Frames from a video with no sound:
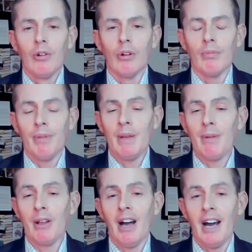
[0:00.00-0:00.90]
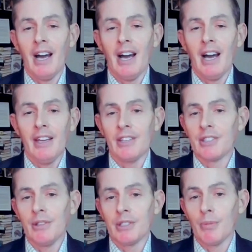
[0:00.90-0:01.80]
Well, PPLI
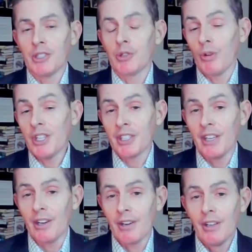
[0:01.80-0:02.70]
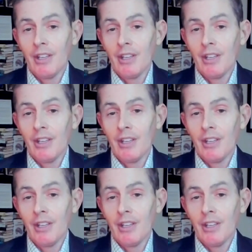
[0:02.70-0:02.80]
is much riskier.